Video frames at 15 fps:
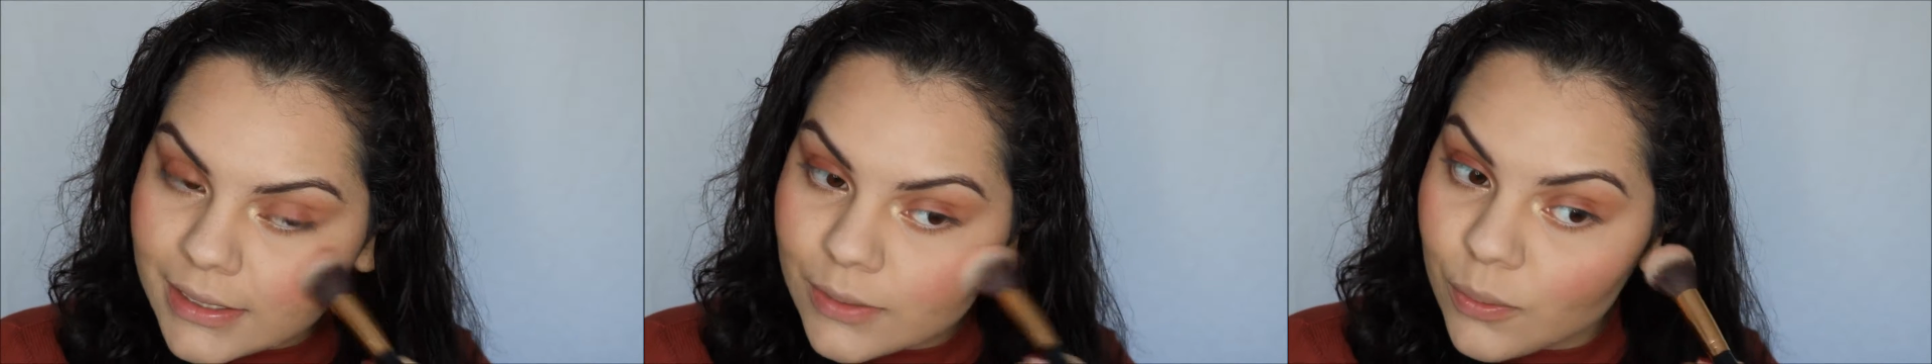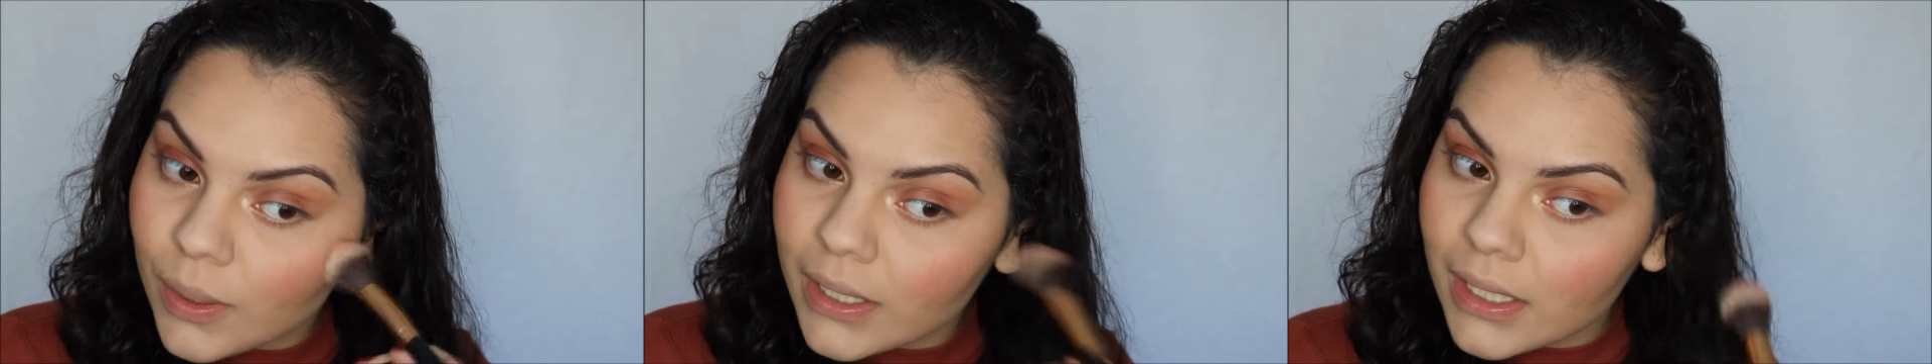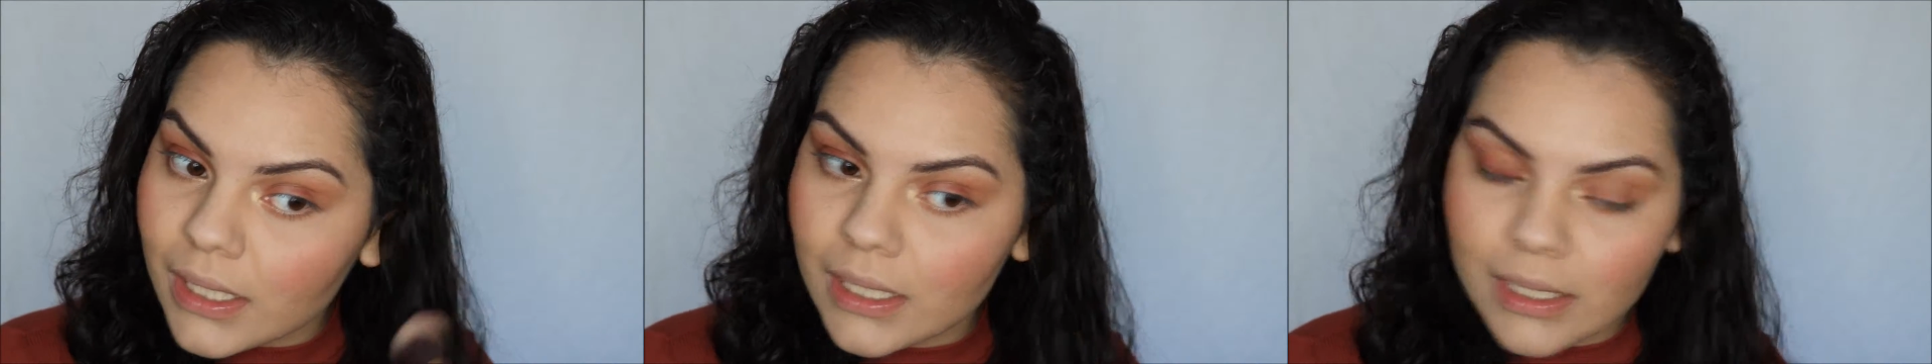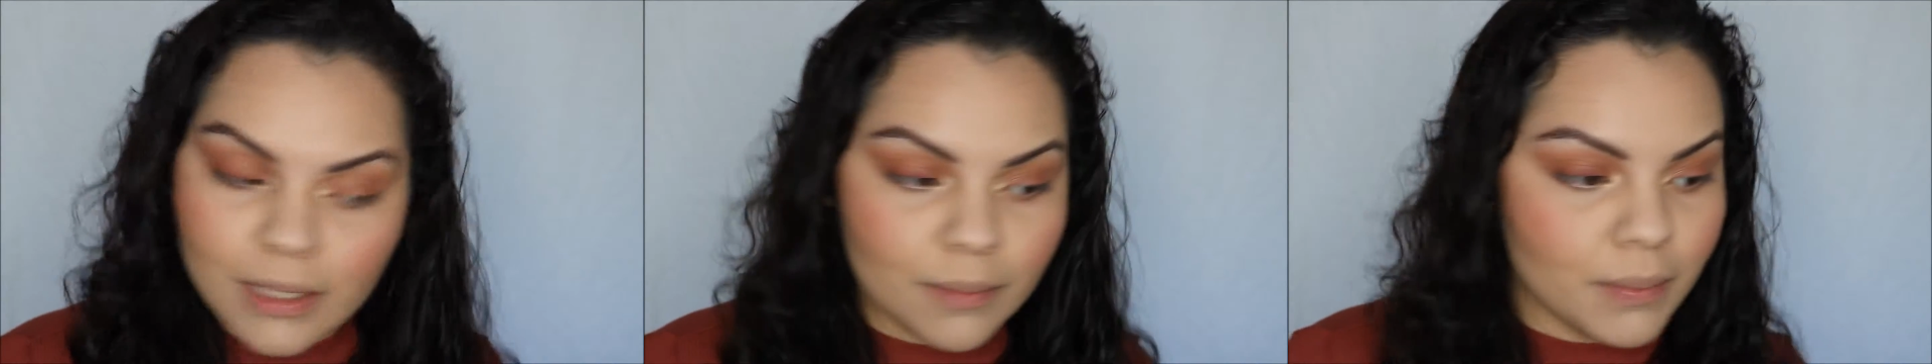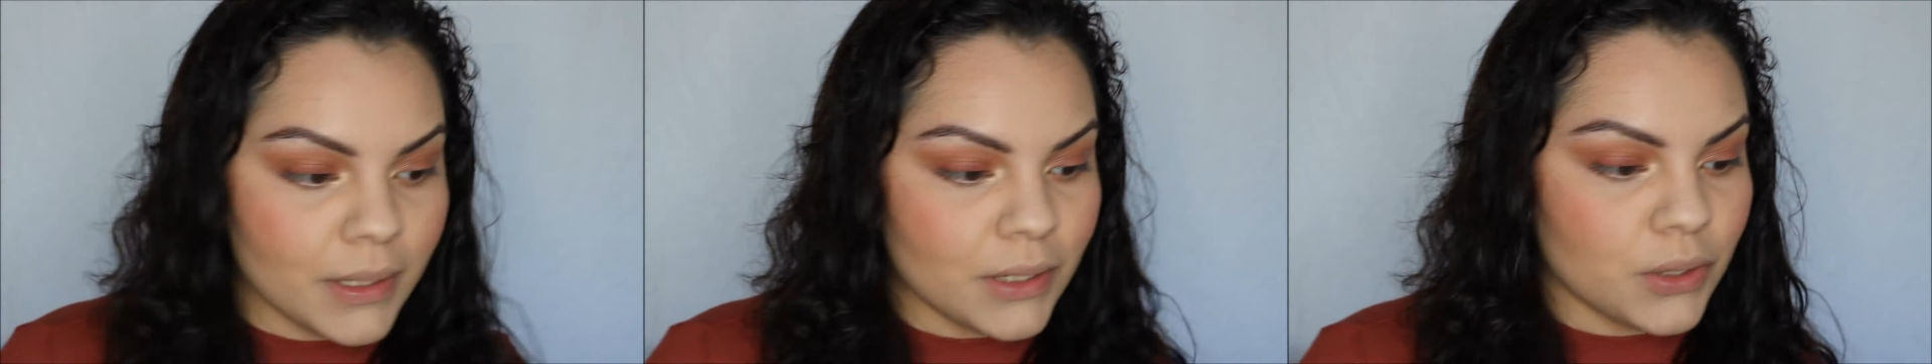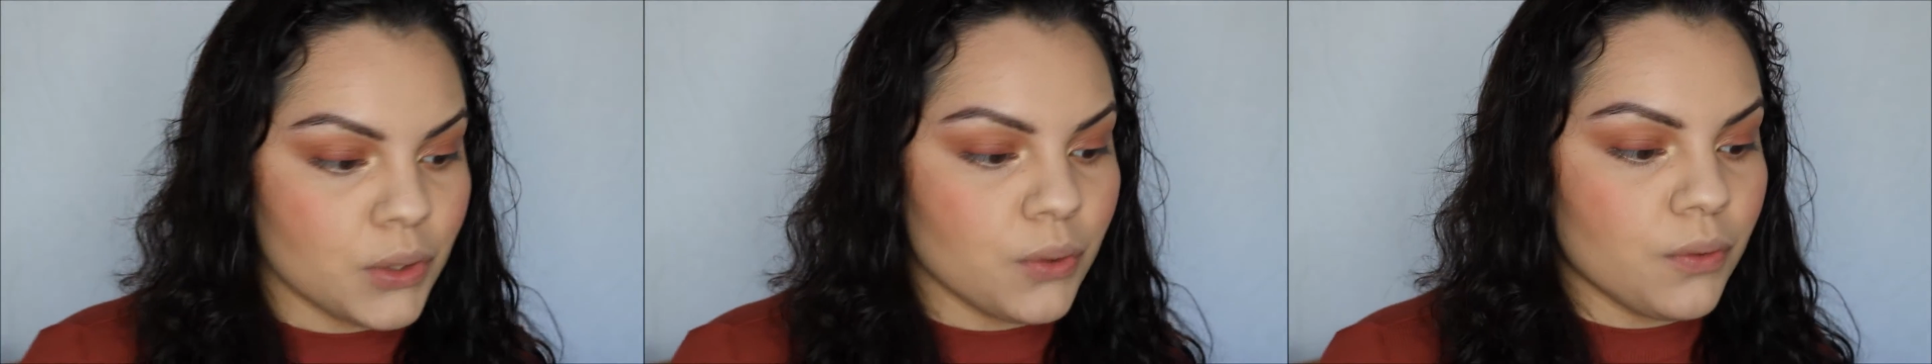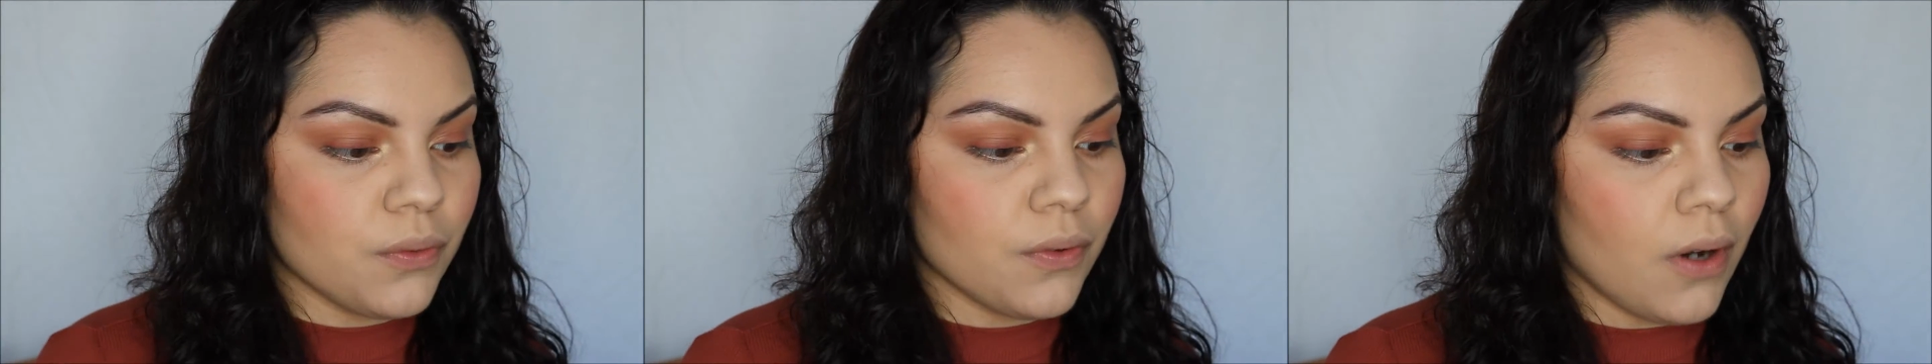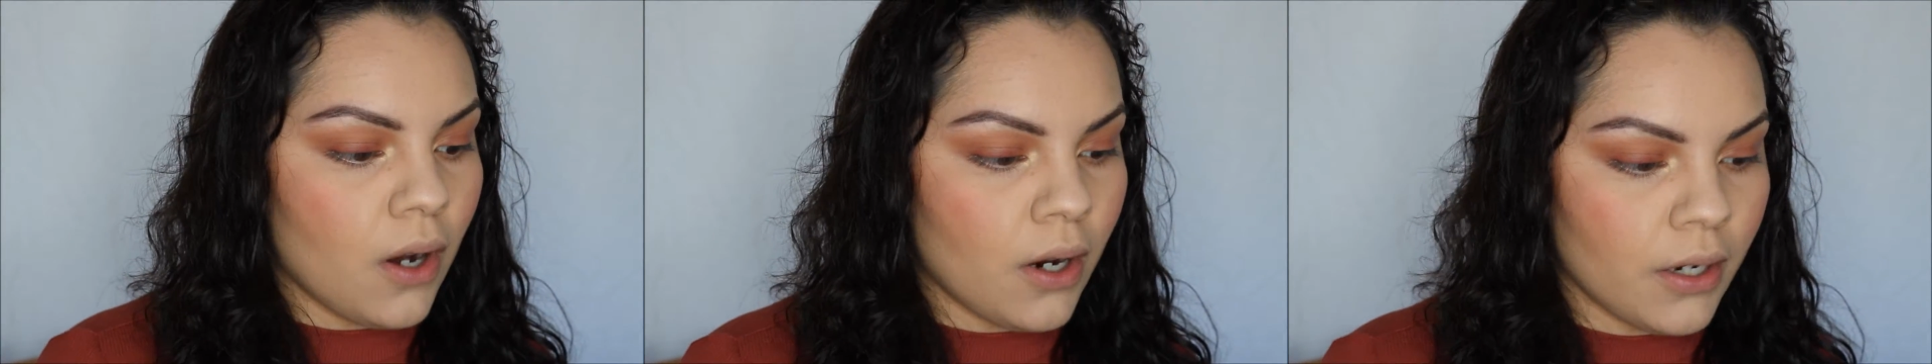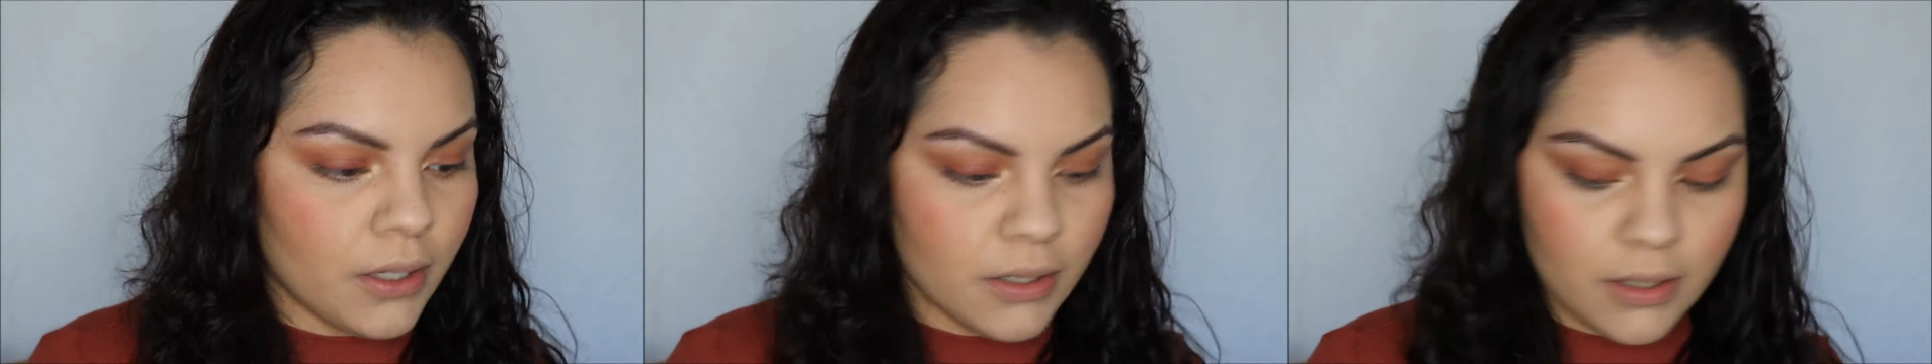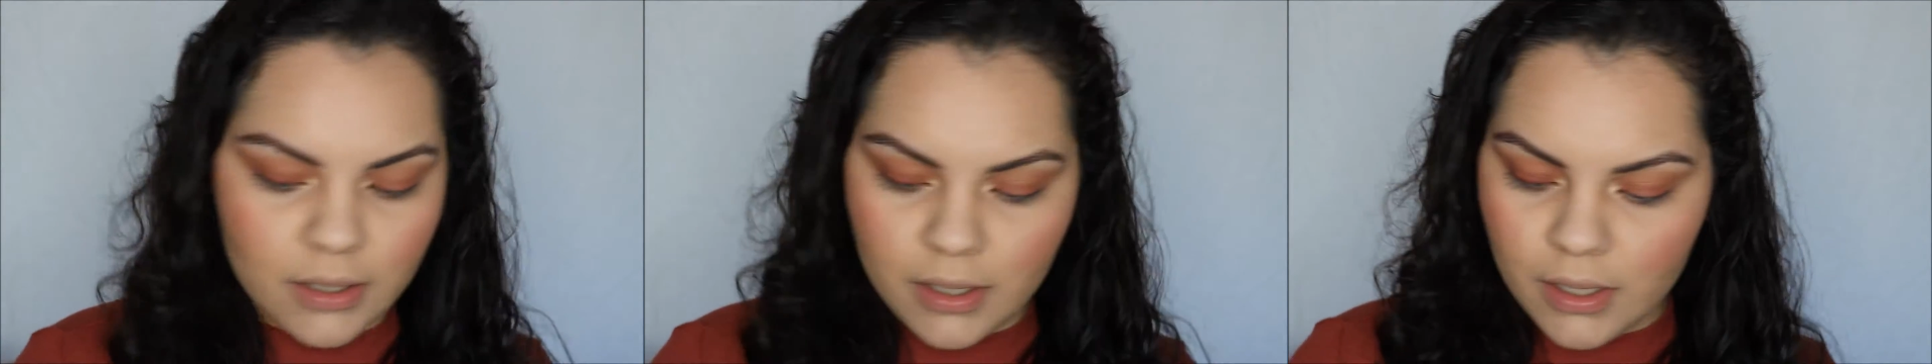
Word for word: went a little bit too far.